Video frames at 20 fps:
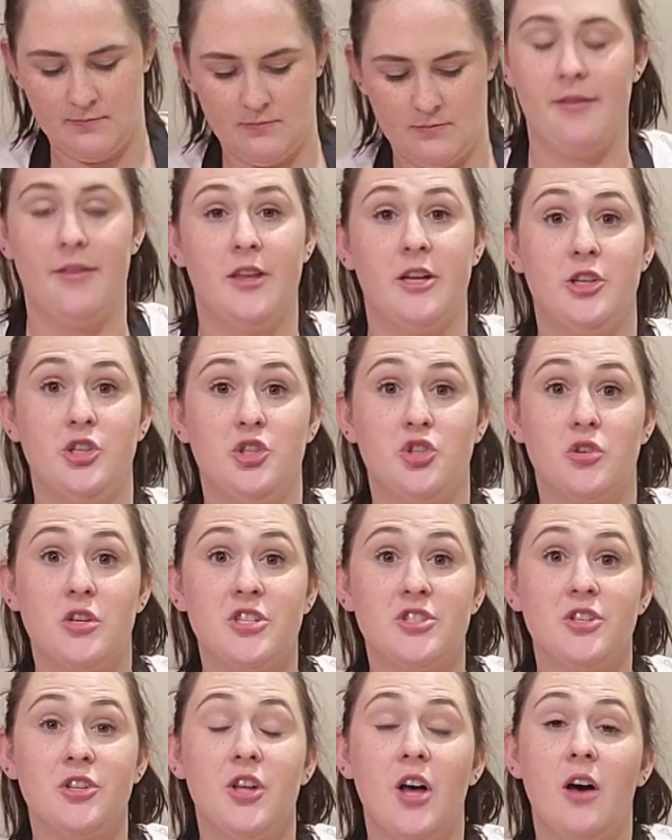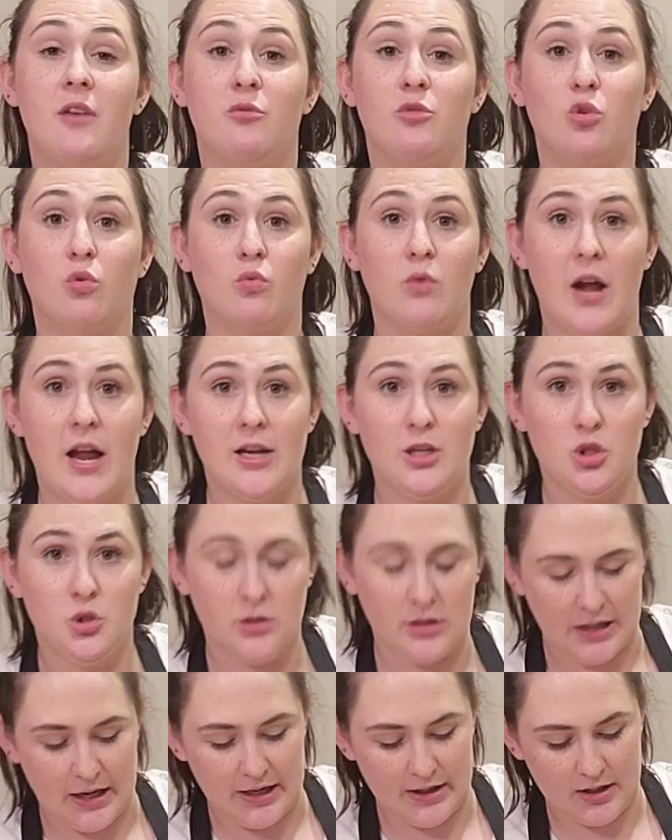And then a drizzle of
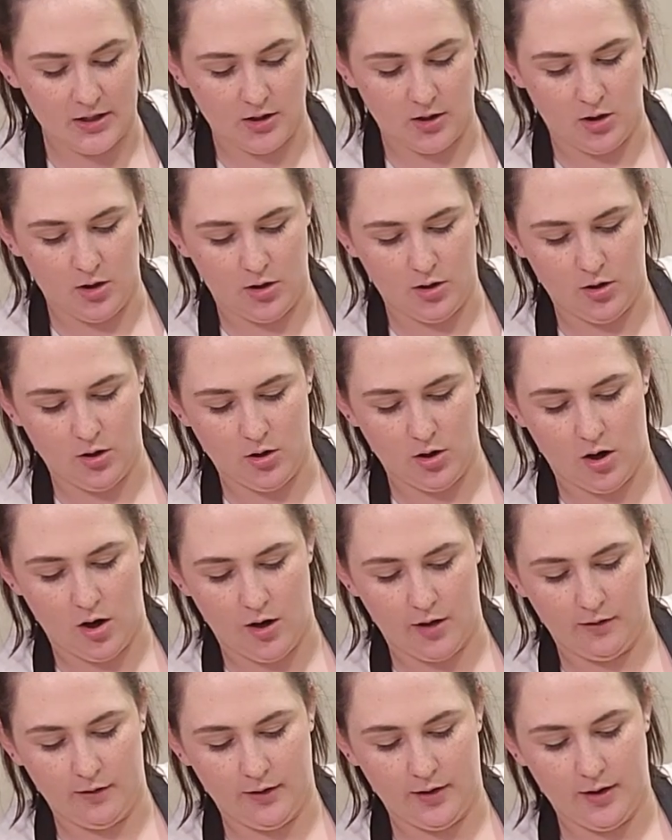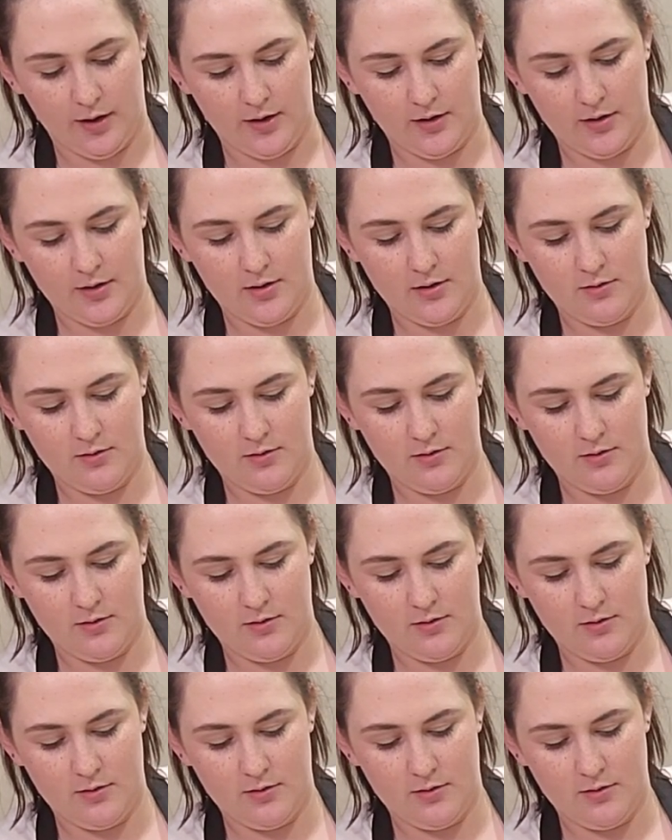granulated garlic,